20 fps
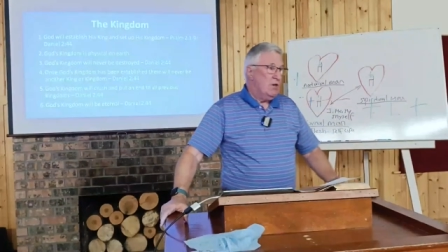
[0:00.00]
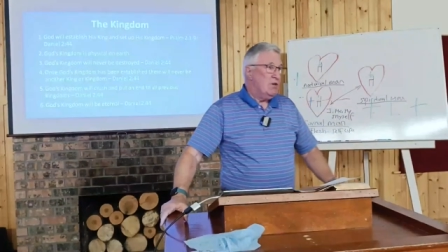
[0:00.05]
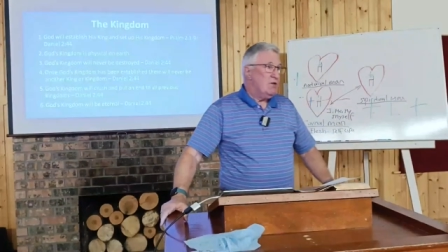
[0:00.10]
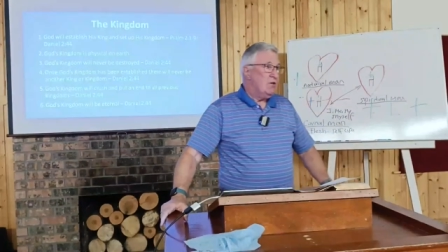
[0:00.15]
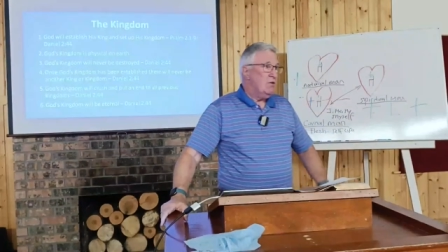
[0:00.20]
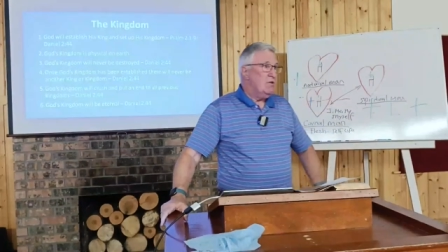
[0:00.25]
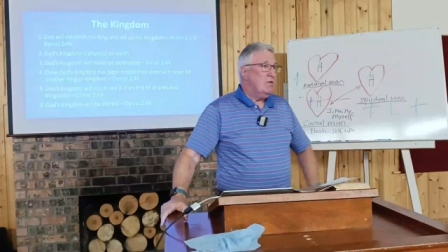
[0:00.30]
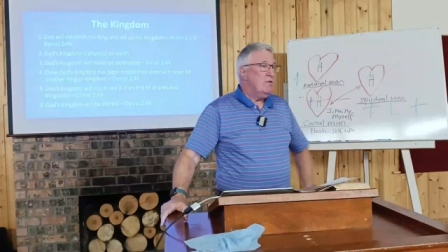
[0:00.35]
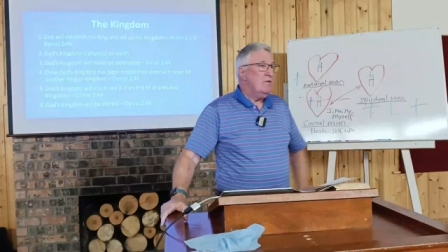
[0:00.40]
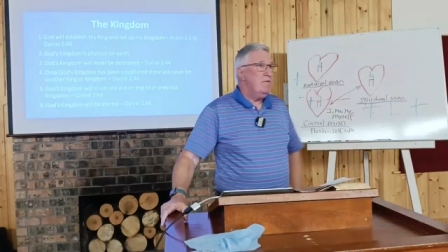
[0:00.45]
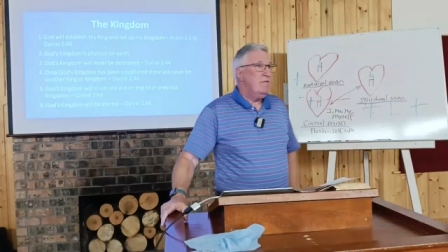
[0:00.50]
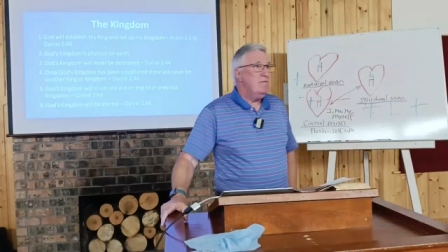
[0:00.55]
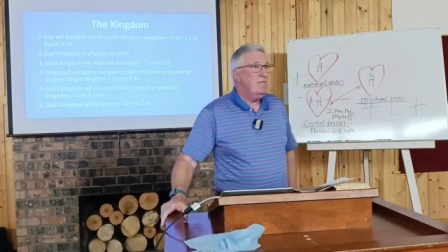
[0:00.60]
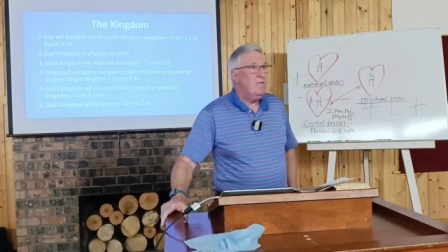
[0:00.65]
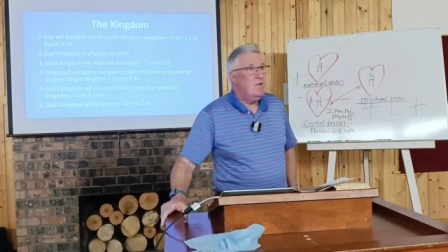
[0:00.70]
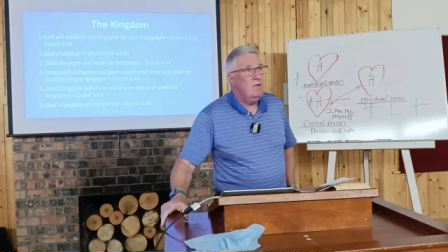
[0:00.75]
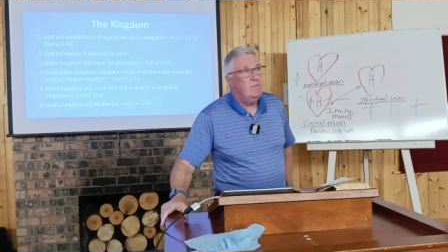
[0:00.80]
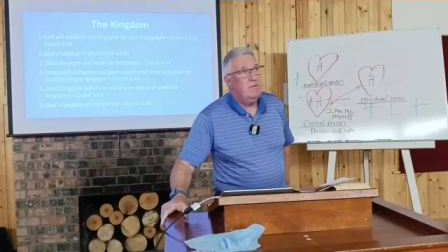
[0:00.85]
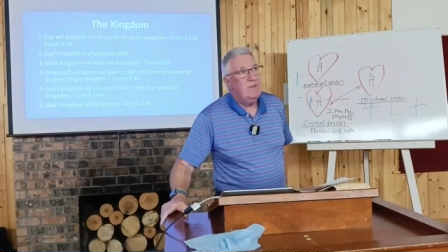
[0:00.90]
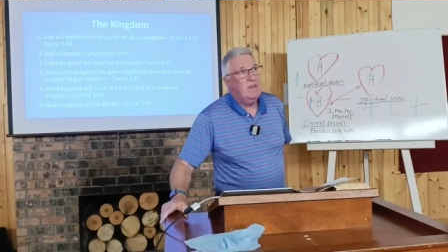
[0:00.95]
So the
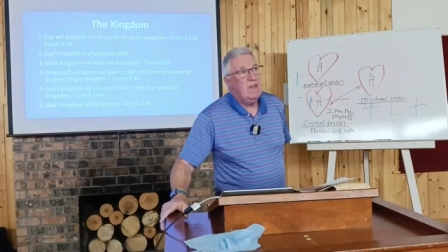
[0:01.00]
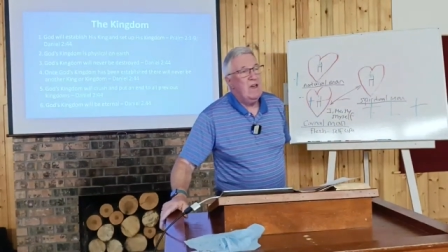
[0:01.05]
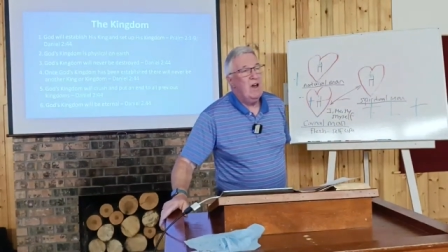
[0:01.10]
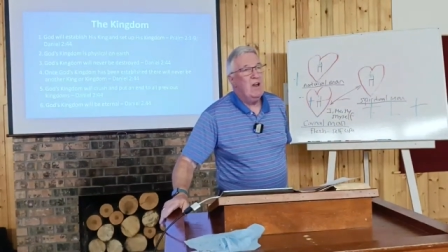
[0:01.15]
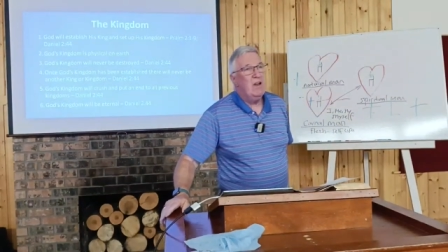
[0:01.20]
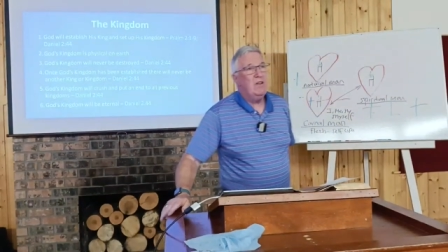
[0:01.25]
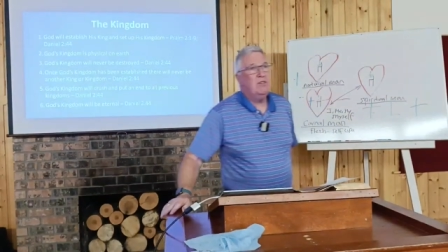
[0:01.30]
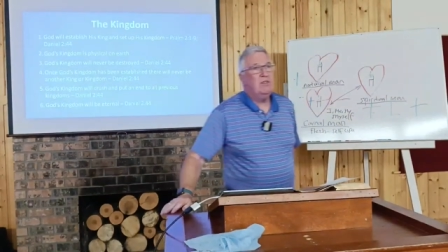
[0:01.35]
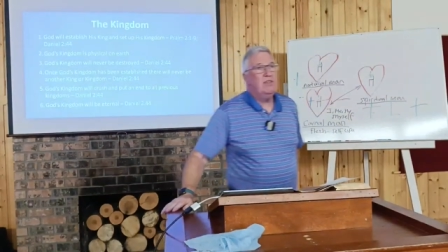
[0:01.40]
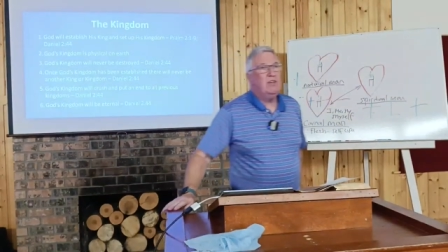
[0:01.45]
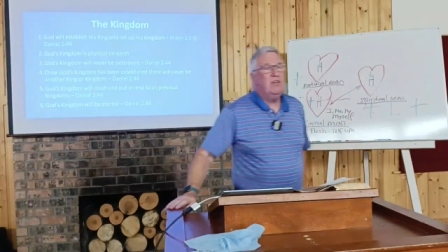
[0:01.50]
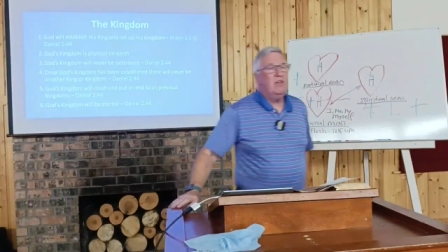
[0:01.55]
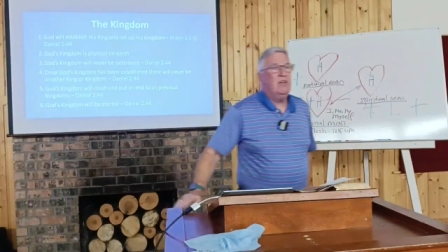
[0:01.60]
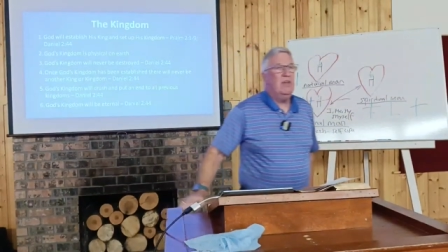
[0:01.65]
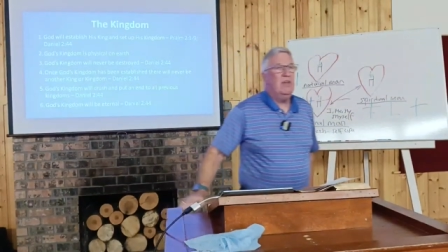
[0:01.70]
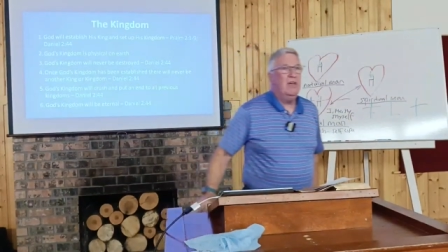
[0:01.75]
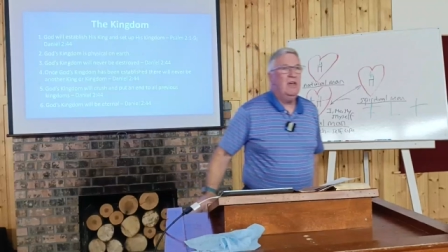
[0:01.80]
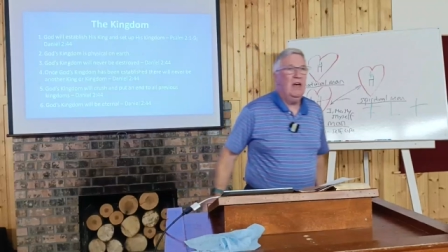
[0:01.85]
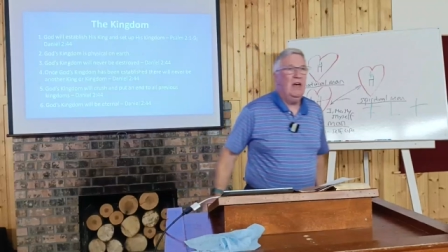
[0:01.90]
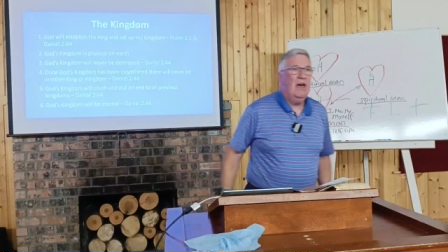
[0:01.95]
Reformed
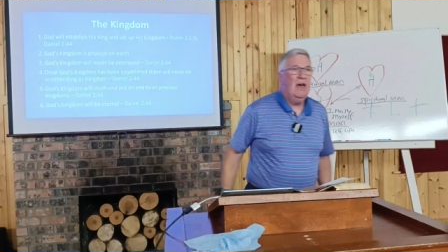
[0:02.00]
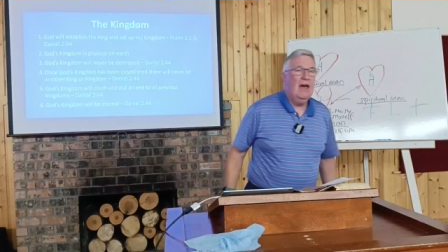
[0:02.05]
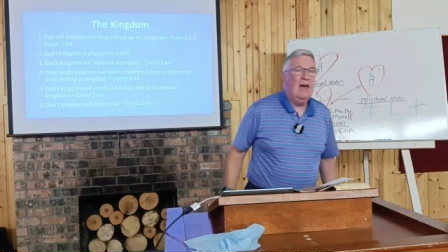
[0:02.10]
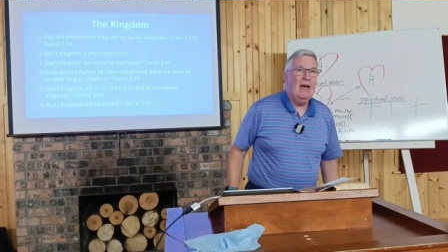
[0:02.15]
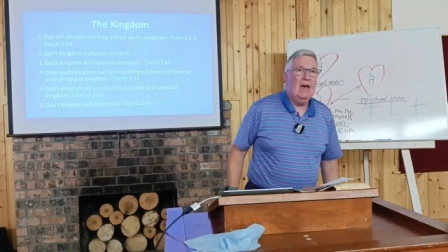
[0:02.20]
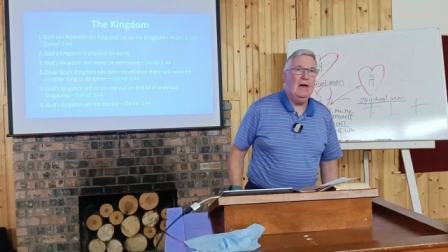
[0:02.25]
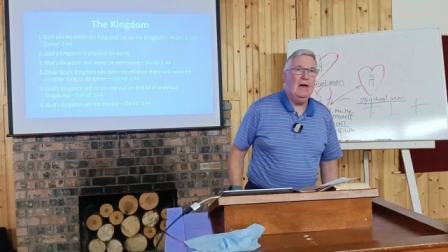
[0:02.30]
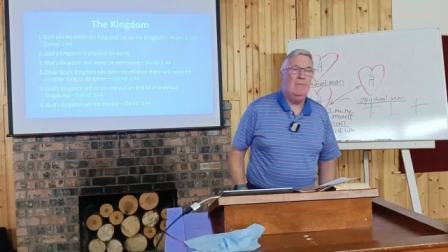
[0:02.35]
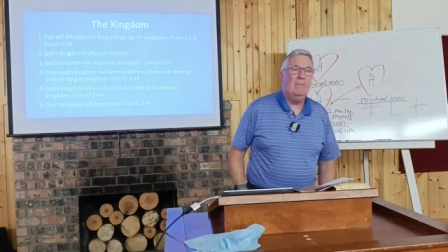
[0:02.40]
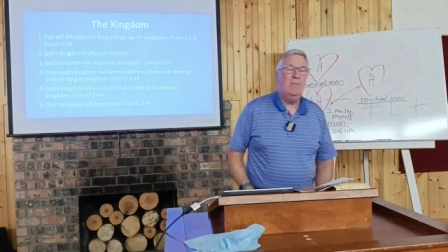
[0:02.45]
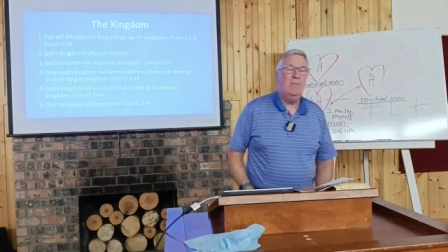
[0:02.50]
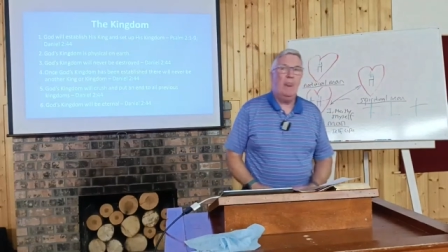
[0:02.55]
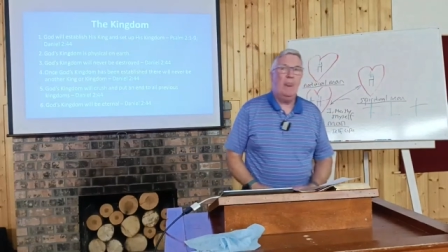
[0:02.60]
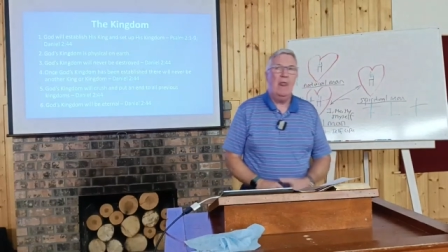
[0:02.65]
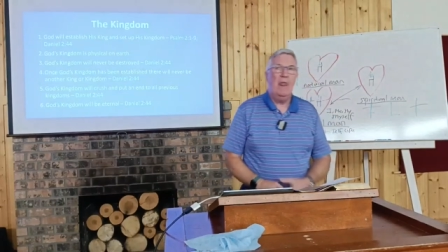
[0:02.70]
theology uh,